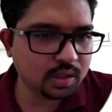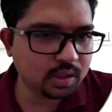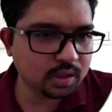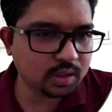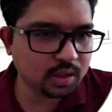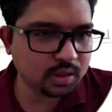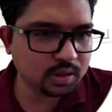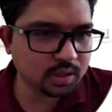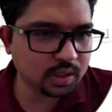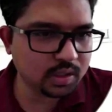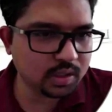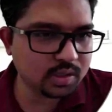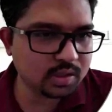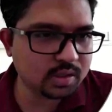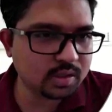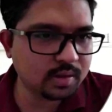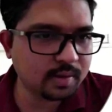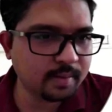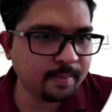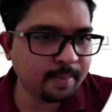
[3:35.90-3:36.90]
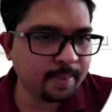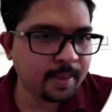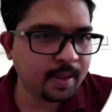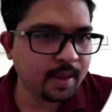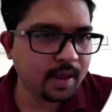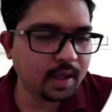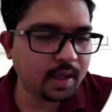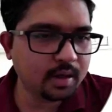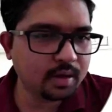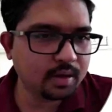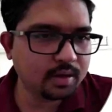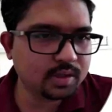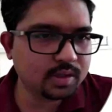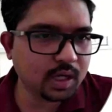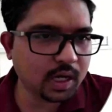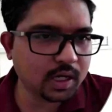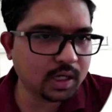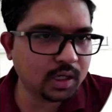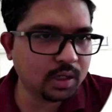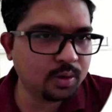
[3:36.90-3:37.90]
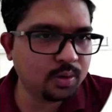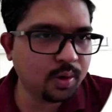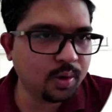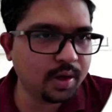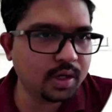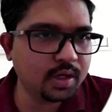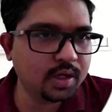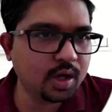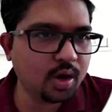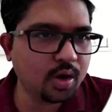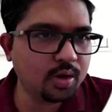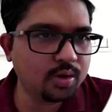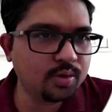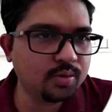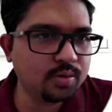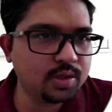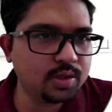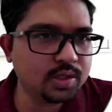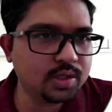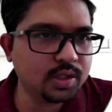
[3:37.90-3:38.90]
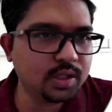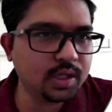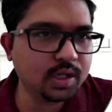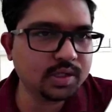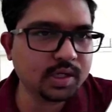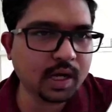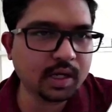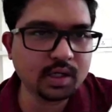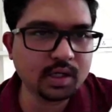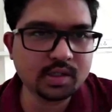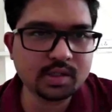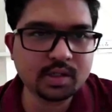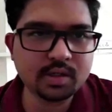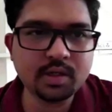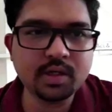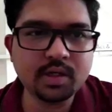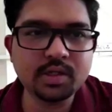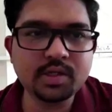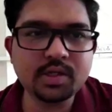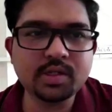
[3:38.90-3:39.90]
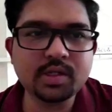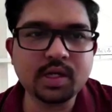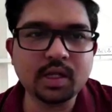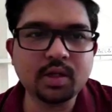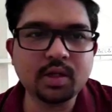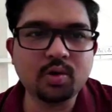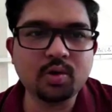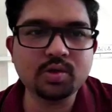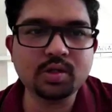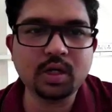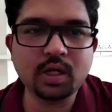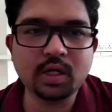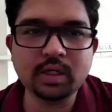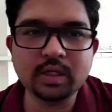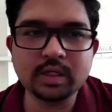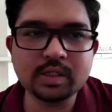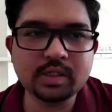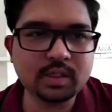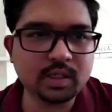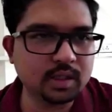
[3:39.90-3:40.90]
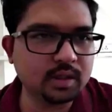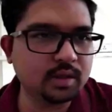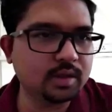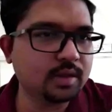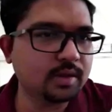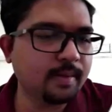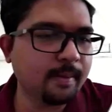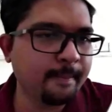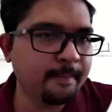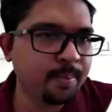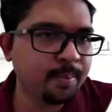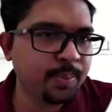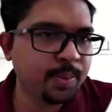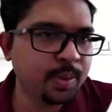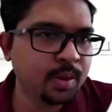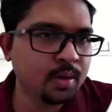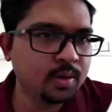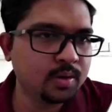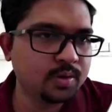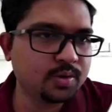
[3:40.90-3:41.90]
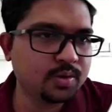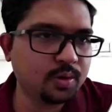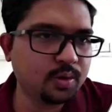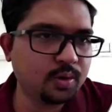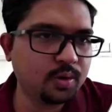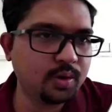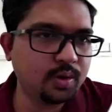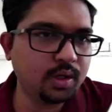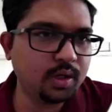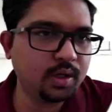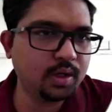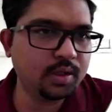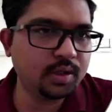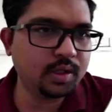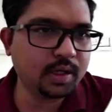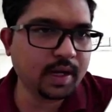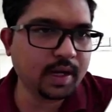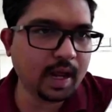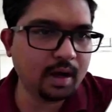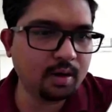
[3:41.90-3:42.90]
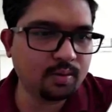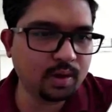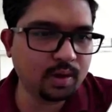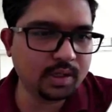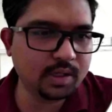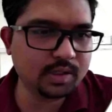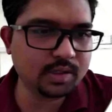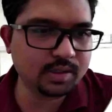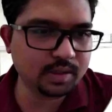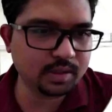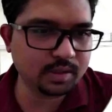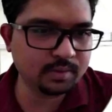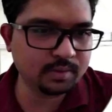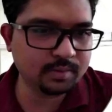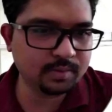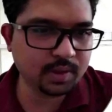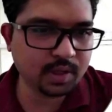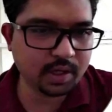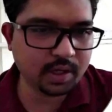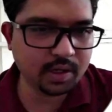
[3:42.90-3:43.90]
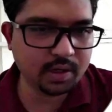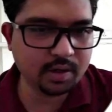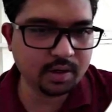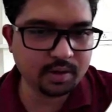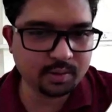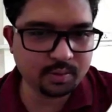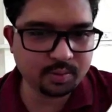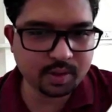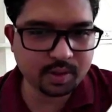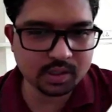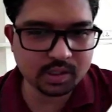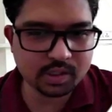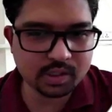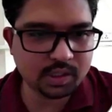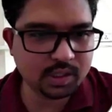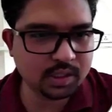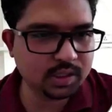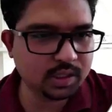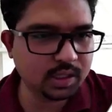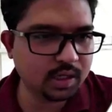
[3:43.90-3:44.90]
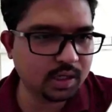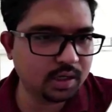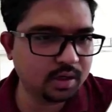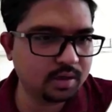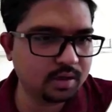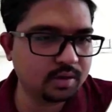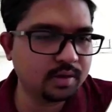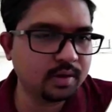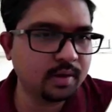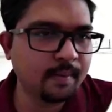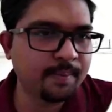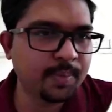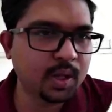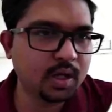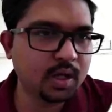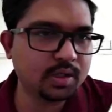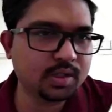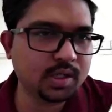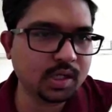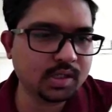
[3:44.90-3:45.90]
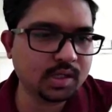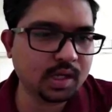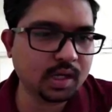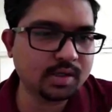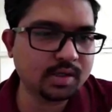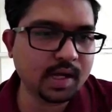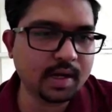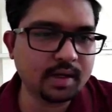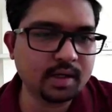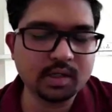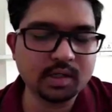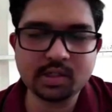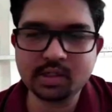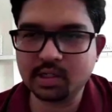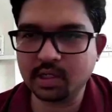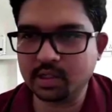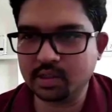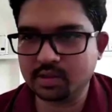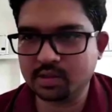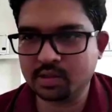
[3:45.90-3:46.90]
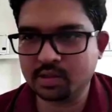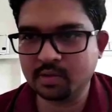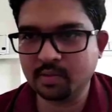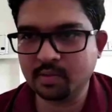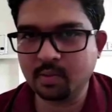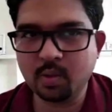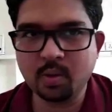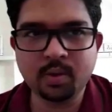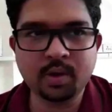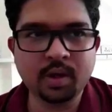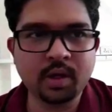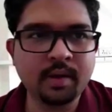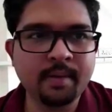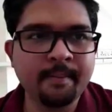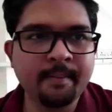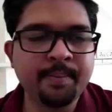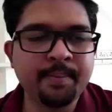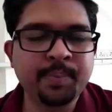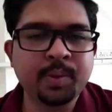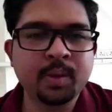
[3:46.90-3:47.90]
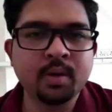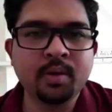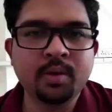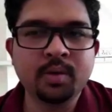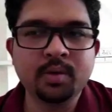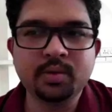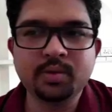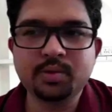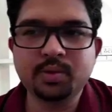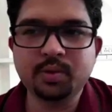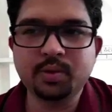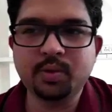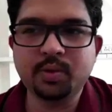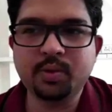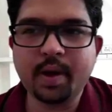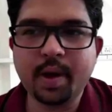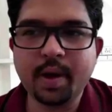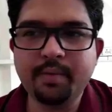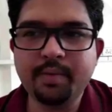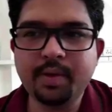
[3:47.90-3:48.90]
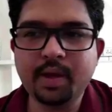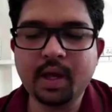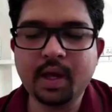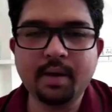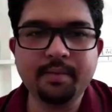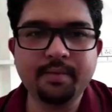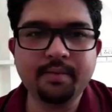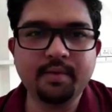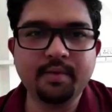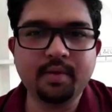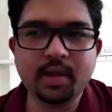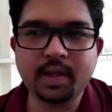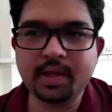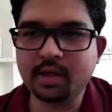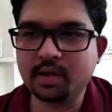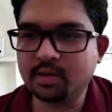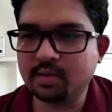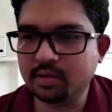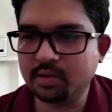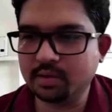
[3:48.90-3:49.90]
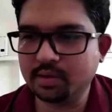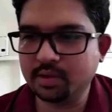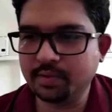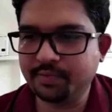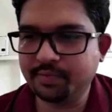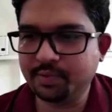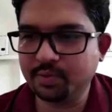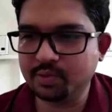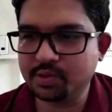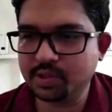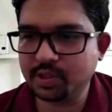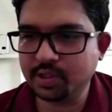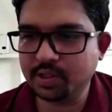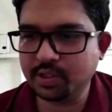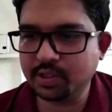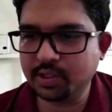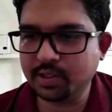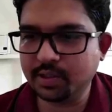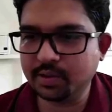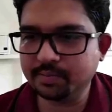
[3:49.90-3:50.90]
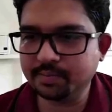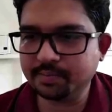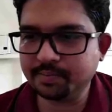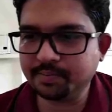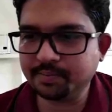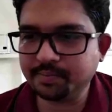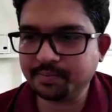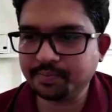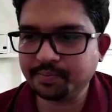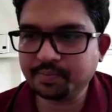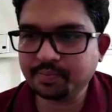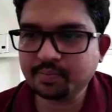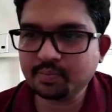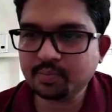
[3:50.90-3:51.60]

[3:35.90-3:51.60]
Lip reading: and other things. And slightly going down, you will see the excitation energies and the oscillator strength. So in the calculation, here you can see there are the 6 excited states, okay. So why we have, like, if you see the